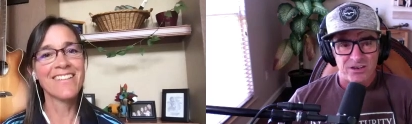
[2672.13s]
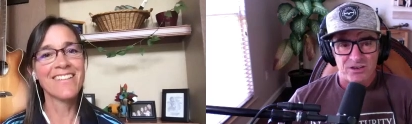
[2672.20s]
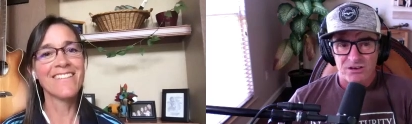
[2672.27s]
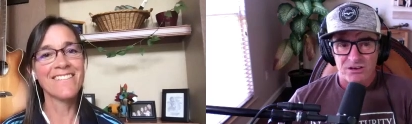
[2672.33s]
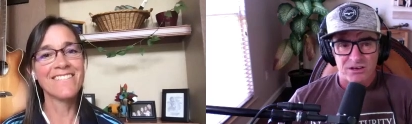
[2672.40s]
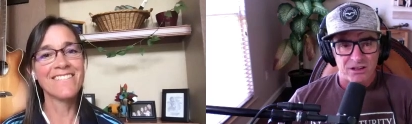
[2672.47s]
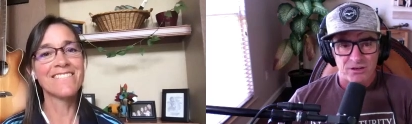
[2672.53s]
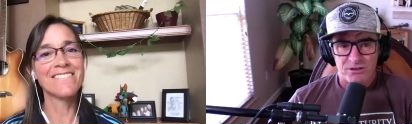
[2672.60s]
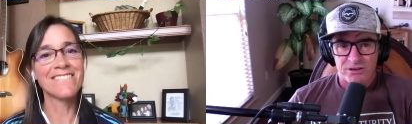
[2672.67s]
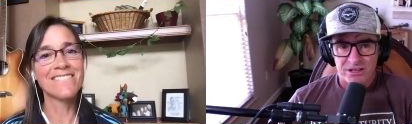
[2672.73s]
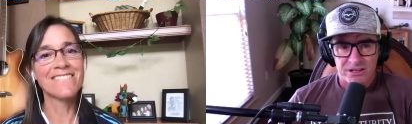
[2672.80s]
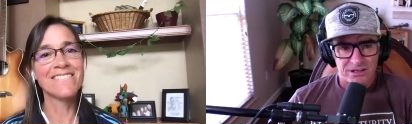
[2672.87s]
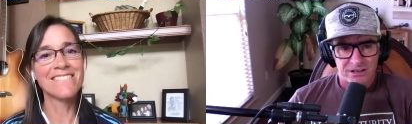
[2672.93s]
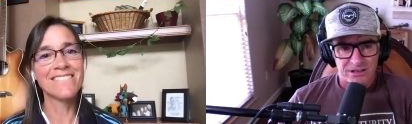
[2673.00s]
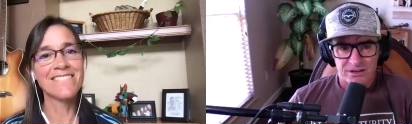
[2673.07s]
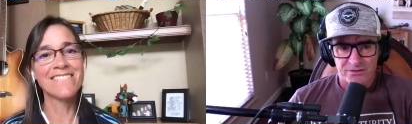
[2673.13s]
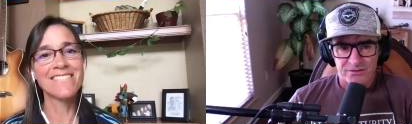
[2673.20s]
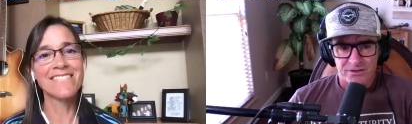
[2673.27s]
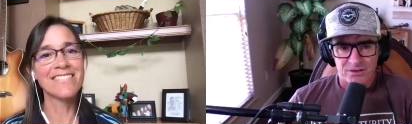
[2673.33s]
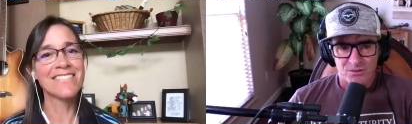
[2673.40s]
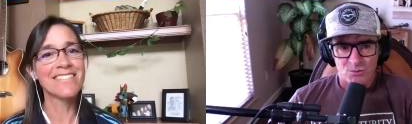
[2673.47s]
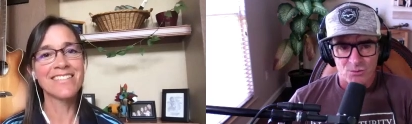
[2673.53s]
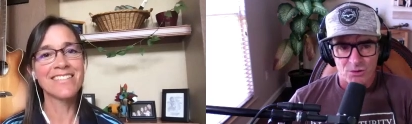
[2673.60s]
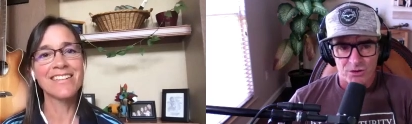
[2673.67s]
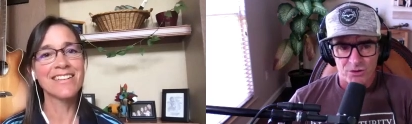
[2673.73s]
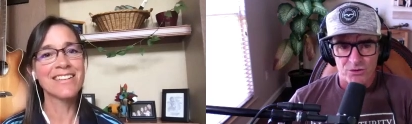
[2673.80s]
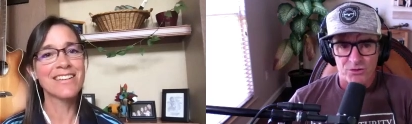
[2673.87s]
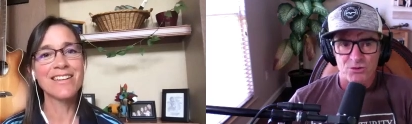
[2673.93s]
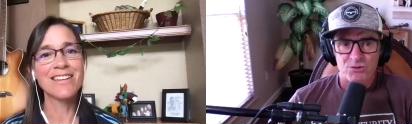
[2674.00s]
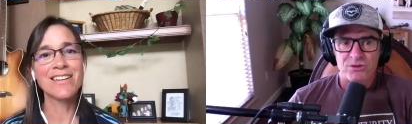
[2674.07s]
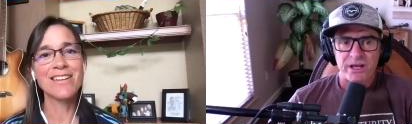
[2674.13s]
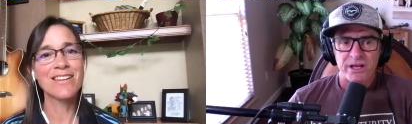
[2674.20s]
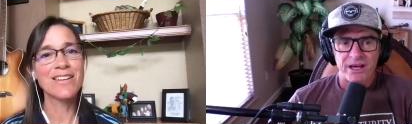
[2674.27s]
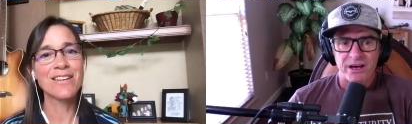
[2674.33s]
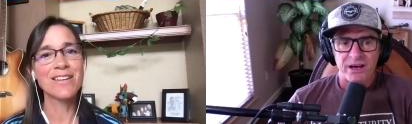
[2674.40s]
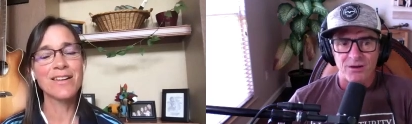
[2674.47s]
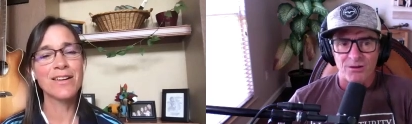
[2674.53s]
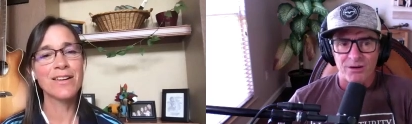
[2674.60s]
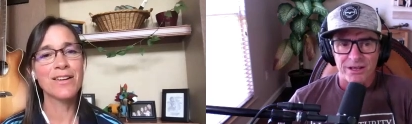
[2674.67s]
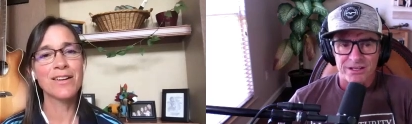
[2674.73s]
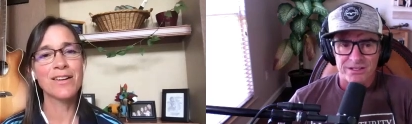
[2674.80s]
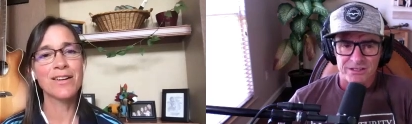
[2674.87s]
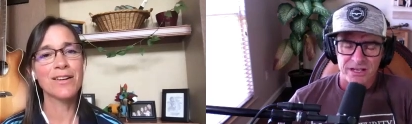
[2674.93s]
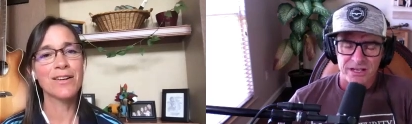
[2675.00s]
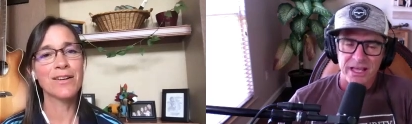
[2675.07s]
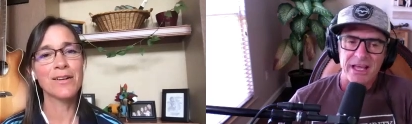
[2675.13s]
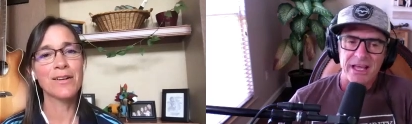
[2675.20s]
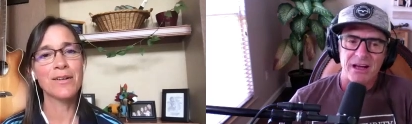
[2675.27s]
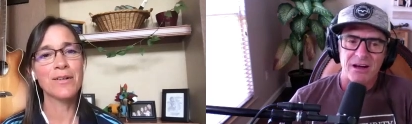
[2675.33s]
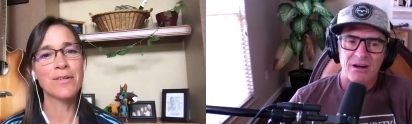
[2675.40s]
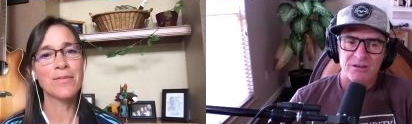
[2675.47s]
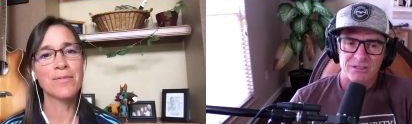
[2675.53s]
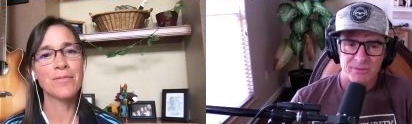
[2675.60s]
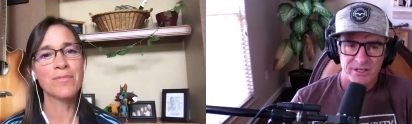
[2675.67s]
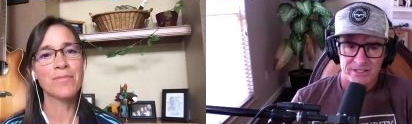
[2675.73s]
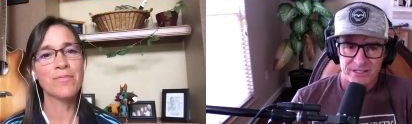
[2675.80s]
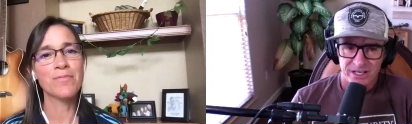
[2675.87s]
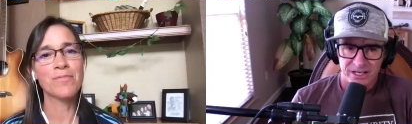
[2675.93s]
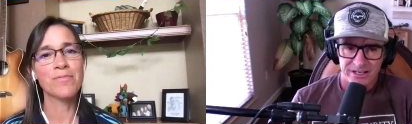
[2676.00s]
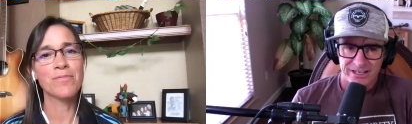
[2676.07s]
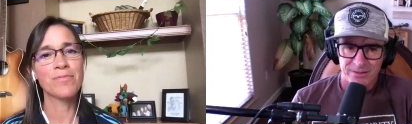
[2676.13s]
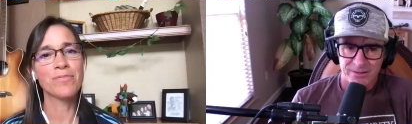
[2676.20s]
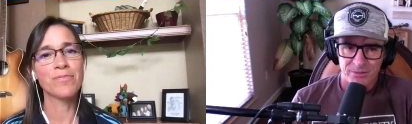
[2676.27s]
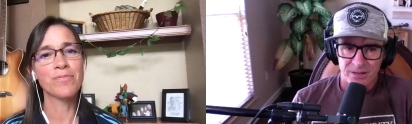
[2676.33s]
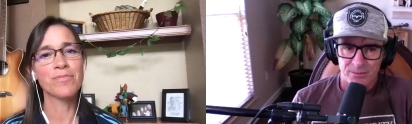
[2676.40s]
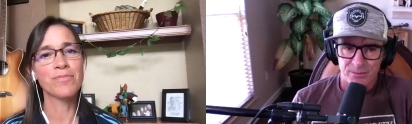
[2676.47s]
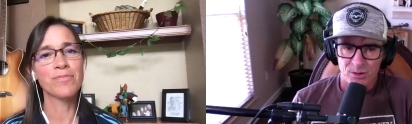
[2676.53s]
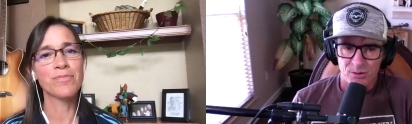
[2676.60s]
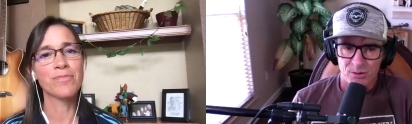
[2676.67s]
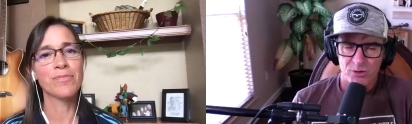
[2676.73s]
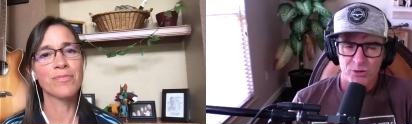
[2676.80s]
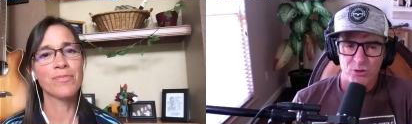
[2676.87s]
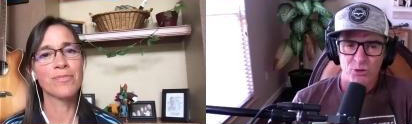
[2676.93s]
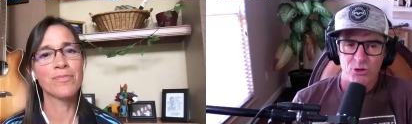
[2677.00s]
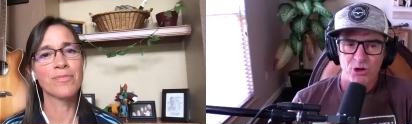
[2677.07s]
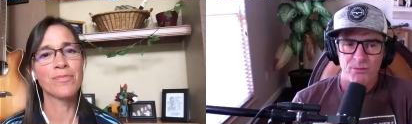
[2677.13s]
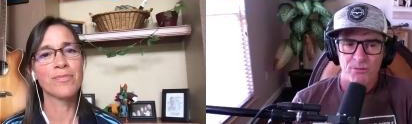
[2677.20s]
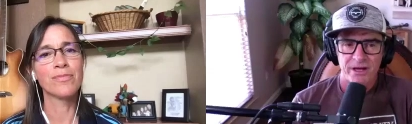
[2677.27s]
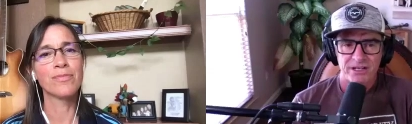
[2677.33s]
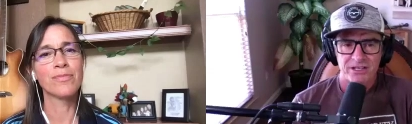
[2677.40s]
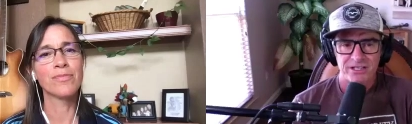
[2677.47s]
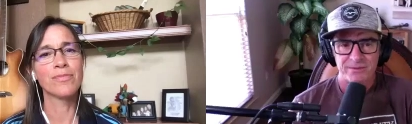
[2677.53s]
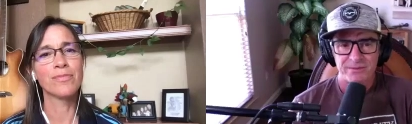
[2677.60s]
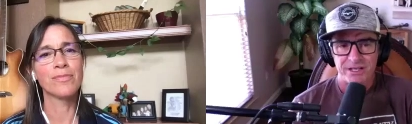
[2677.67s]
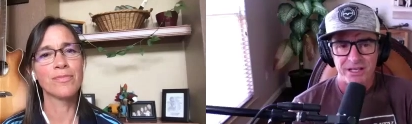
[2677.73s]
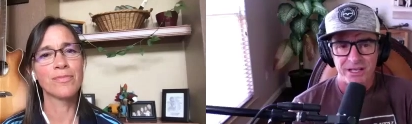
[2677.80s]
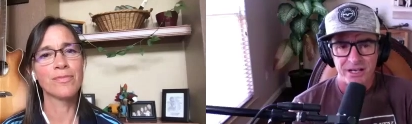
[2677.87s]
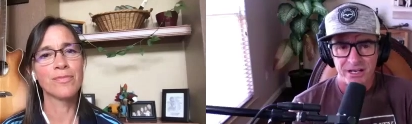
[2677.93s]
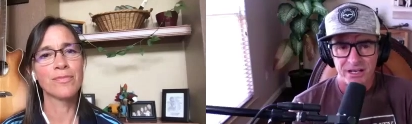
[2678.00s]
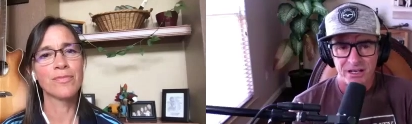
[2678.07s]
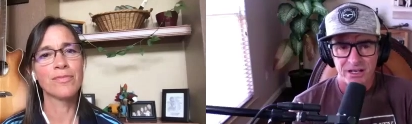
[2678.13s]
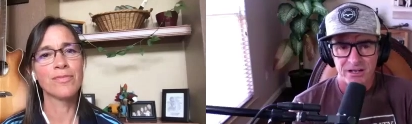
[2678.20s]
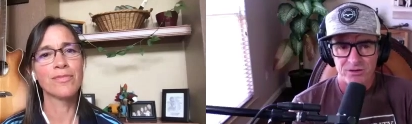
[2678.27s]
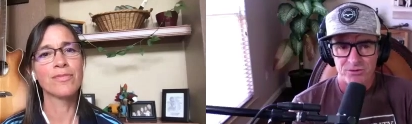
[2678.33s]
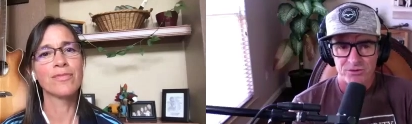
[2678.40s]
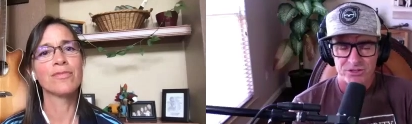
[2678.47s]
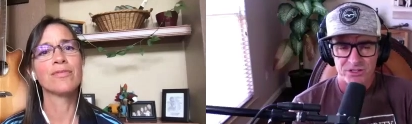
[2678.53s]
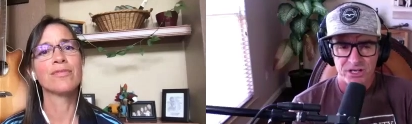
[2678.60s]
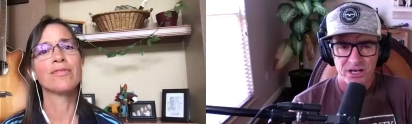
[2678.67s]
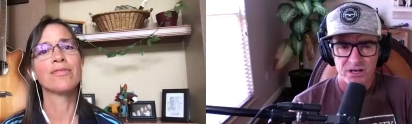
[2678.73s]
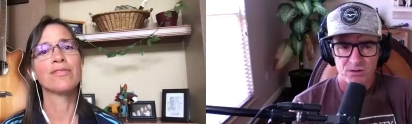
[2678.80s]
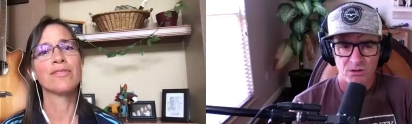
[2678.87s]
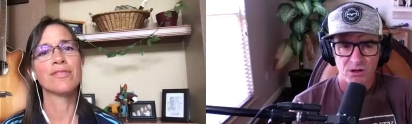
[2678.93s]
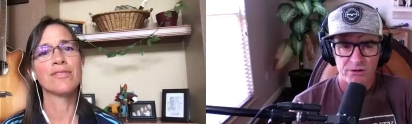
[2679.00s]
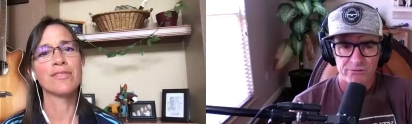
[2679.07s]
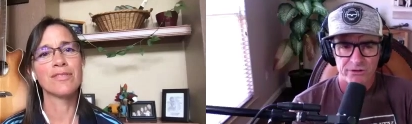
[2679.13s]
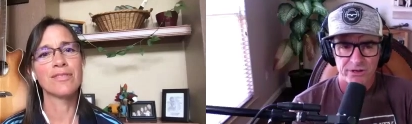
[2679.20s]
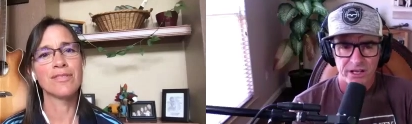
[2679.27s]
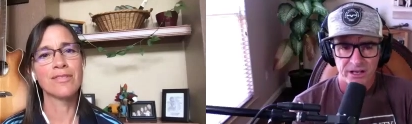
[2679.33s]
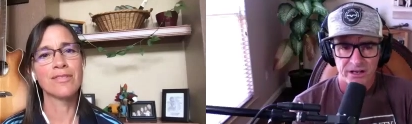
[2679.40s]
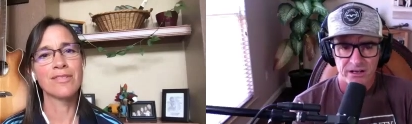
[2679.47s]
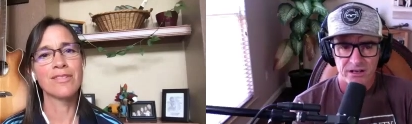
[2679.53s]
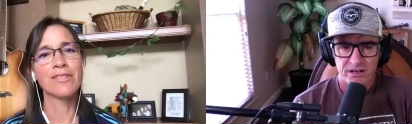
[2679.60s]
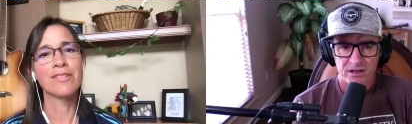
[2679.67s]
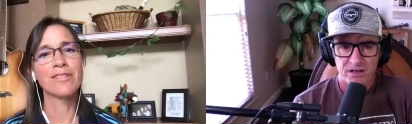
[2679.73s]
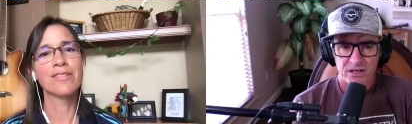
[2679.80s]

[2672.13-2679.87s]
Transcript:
Speaker 1: You're not going to learn anything different. What you do now is now to be a second dan black belt, you go back to the beginning and you start all over again